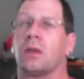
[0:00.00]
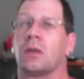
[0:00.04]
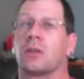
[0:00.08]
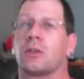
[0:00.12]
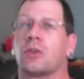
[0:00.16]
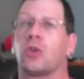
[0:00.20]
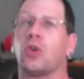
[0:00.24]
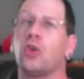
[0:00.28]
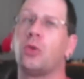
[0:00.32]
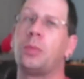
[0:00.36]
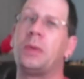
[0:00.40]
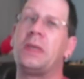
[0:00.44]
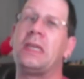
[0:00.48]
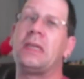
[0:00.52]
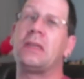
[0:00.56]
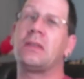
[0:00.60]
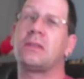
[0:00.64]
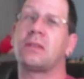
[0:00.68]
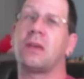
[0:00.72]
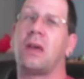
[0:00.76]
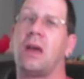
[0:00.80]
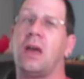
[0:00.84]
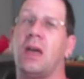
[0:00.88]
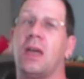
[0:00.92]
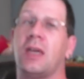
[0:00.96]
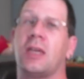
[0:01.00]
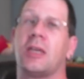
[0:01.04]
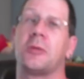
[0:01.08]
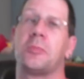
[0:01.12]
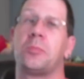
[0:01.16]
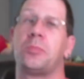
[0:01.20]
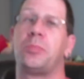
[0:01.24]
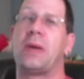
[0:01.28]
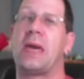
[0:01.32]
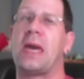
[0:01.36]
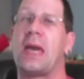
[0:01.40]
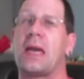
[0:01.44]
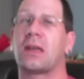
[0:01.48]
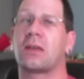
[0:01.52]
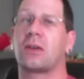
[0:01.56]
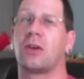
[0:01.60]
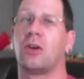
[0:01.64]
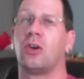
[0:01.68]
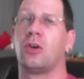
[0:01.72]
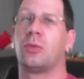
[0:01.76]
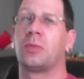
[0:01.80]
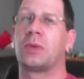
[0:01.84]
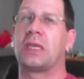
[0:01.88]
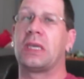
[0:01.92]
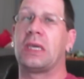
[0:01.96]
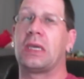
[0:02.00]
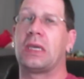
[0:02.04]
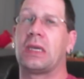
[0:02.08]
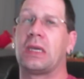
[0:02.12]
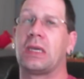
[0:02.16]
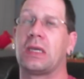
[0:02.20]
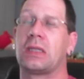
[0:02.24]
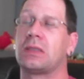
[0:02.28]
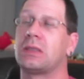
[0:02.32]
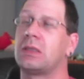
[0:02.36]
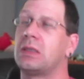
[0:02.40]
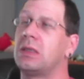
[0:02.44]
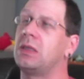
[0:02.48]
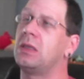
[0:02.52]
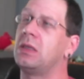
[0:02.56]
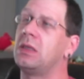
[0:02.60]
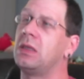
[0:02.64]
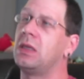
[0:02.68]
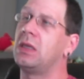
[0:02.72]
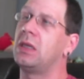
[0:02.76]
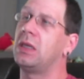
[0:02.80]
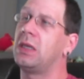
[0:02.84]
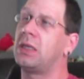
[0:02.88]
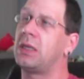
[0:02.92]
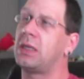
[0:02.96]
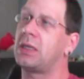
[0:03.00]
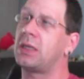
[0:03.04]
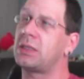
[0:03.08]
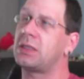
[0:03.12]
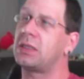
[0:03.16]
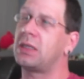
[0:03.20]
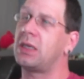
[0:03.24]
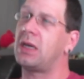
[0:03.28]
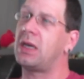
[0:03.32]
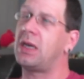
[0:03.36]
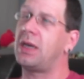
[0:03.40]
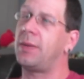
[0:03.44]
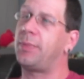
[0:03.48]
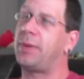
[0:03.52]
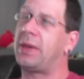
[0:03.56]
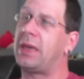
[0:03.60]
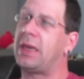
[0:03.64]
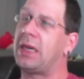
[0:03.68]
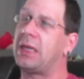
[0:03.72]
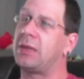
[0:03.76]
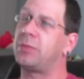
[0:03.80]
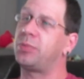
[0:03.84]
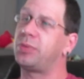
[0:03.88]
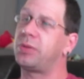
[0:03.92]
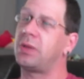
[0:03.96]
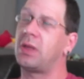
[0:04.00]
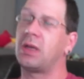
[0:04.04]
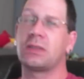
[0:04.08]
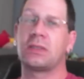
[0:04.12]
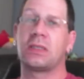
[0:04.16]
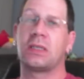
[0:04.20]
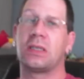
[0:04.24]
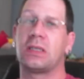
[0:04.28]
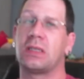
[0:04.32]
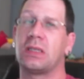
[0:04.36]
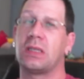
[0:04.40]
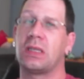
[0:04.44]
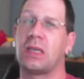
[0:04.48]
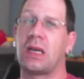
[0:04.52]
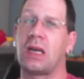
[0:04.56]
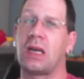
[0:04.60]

Cool beans, I am back home again. And I got the iPad plugged into the